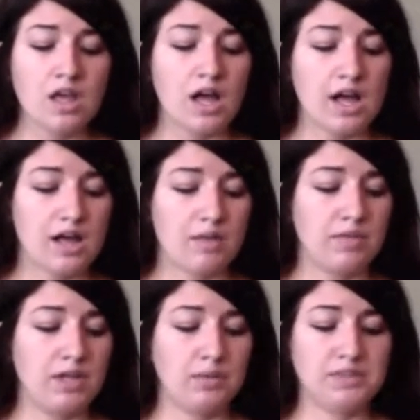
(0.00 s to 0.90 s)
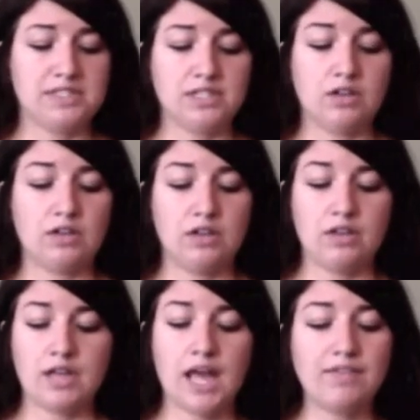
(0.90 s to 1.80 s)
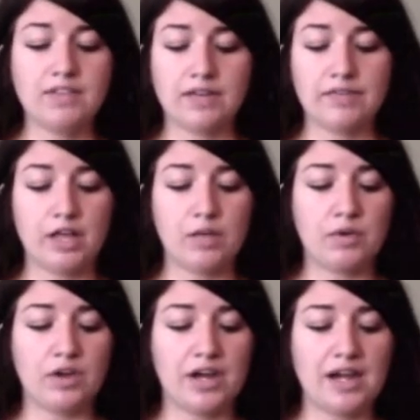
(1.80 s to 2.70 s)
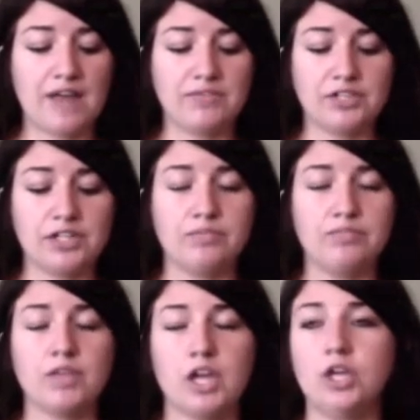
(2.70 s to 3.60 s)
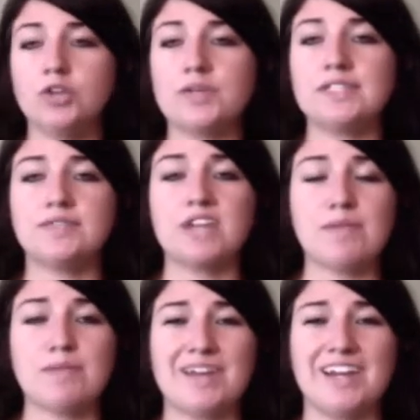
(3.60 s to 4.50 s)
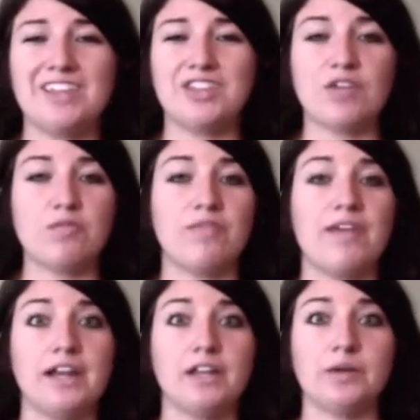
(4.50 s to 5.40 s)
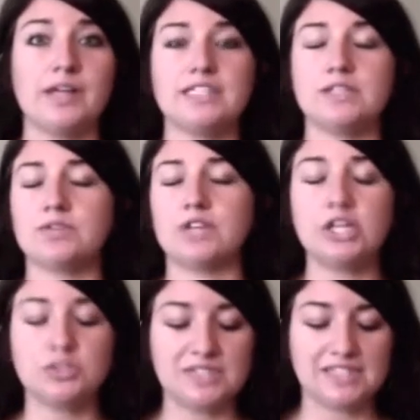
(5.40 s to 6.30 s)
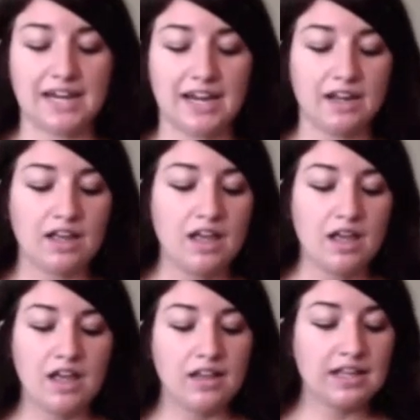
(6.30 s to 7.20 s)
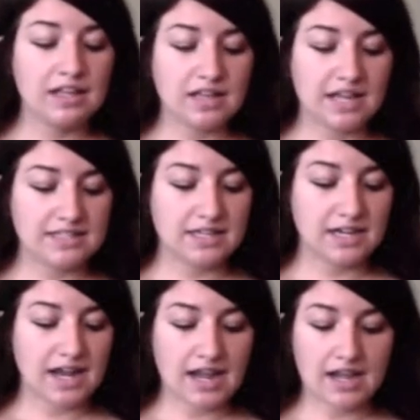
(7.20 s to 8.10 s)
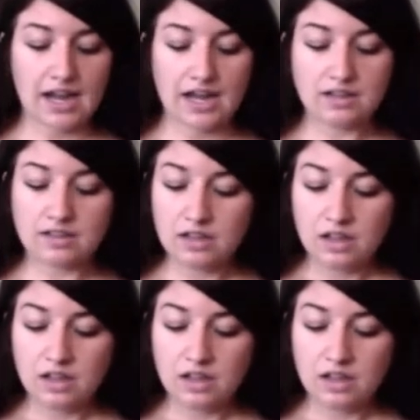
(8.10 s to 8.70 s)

It was still heavily available, and after a huge waste of time and money, the government finally realized this was a huge mistake, legalized it again, and